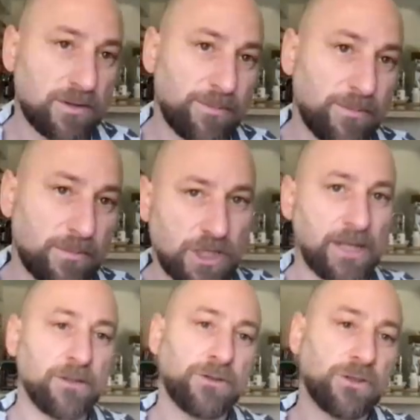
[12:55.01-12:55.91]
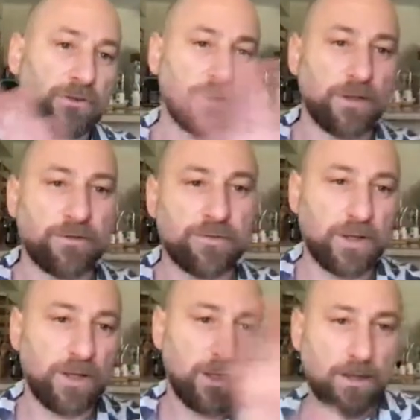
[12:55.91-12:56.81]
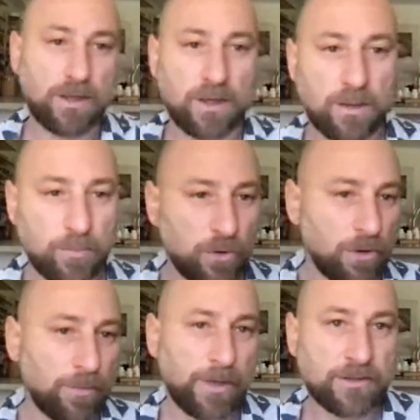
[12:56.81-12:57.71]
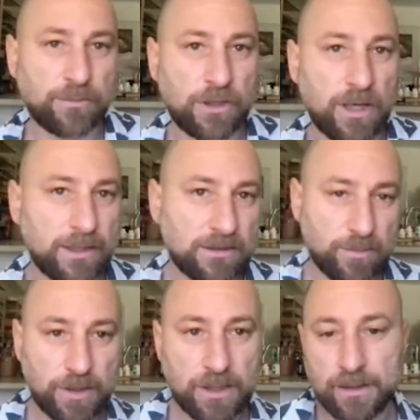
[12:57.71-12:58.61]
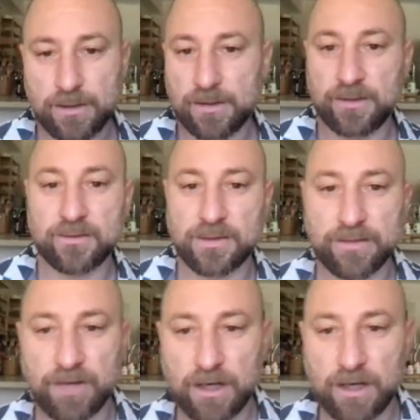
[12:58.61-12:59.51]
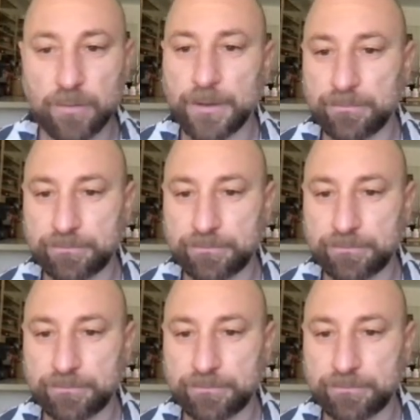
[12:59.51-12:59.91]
or is the child just sort of more mesmerized by things